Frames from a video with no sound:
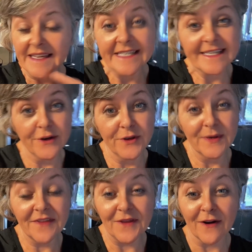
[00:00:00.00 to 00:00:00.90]
until you
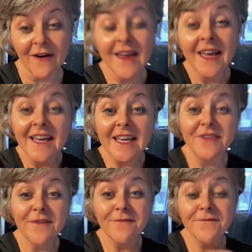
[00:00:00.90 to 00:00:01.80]
get there.
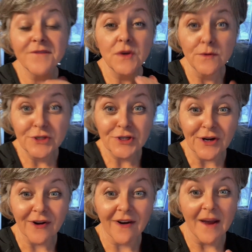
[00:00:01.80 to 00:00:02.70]
In the
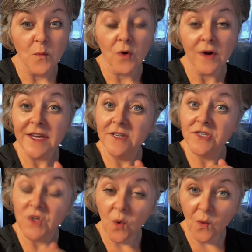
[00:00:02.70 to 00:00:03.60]
future, I'm working
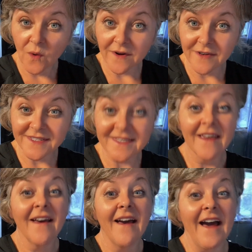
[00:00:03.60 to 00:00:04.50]
towards
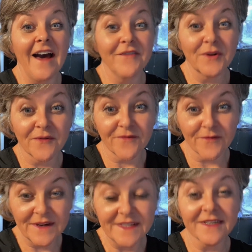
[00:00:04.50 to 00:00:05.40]
having a
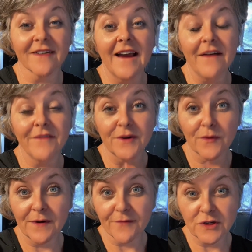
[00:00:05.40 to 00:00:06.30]
freezer, having a
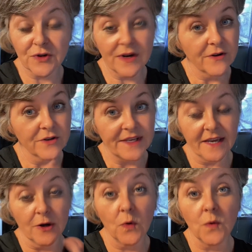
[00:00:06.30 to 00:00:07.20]
refrigerator, so I
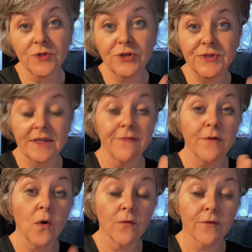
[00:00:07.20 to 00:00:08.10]
can hold your stuff
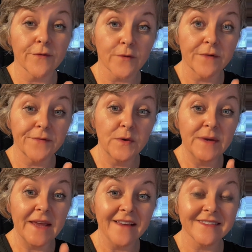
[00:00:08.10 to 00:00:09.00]
over for a few
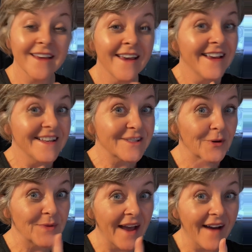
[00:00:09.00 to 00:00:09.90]
days.
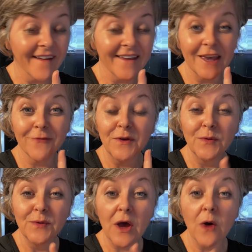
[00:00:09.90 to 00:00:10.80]
So yeah, if
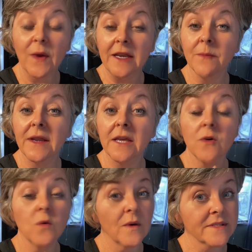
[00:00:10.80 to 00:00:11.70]
you know anybody
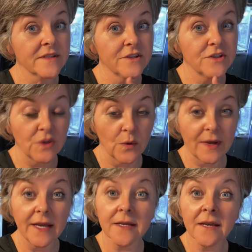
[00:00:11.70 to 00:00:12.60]
who wants to
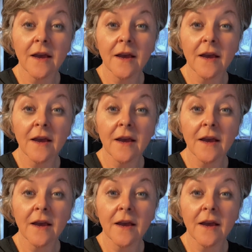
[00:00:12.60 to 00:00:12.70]
donate